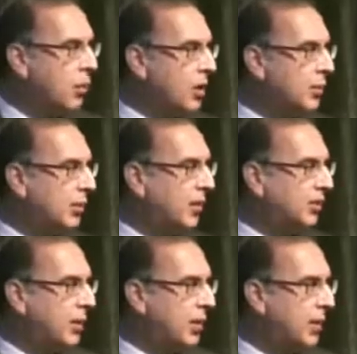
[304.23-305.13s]
and
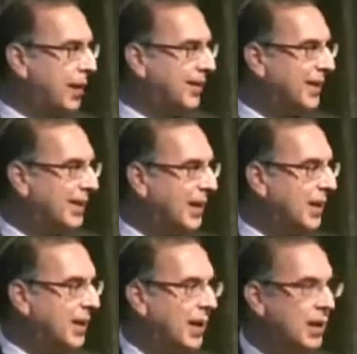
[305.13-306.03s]
marketplace. I want to come back to that
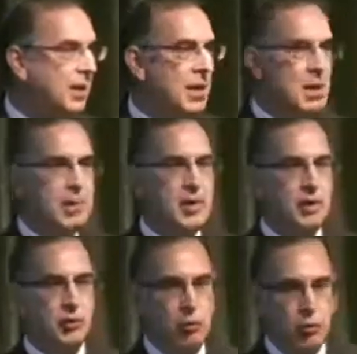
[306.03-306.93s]
again and again,
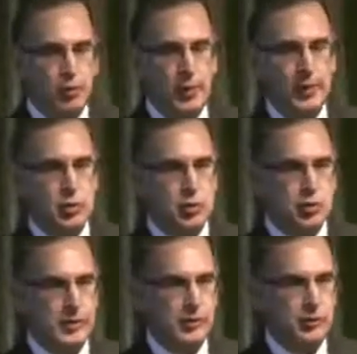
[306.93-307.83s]
because all too many
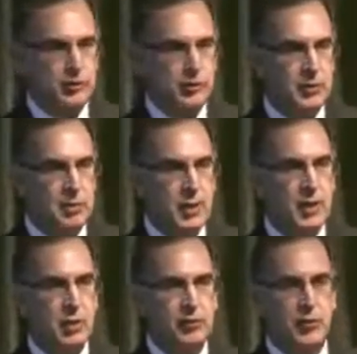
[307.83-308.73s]
Jewish leaders,
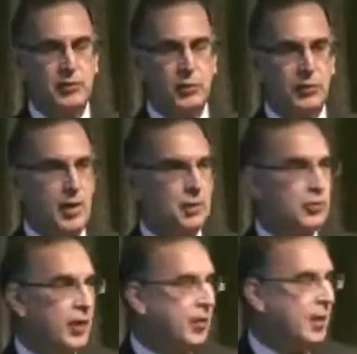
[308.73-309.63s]
and those of us who are involved
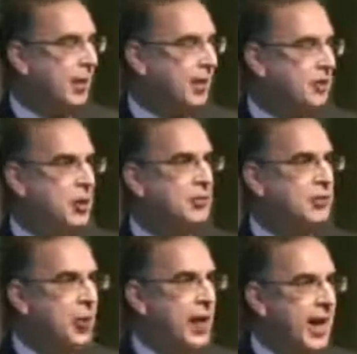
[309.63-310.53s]
with training rabbis,
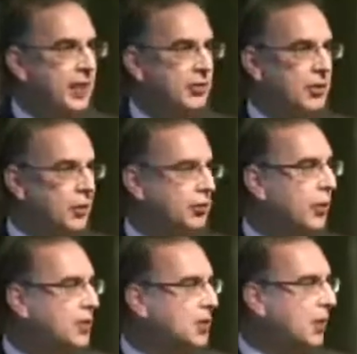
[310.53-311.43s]
don't ask those
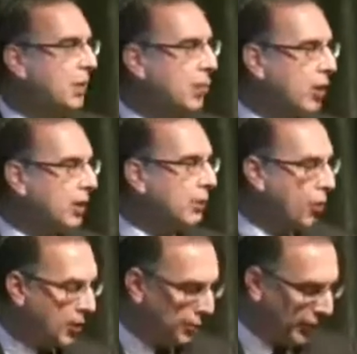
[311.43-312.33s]
questions about market and
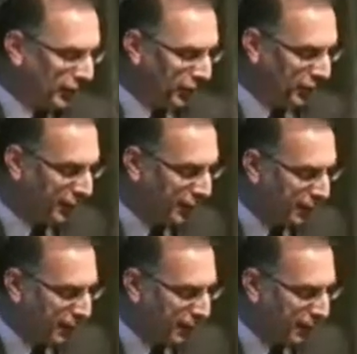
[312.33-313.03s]
marketplace.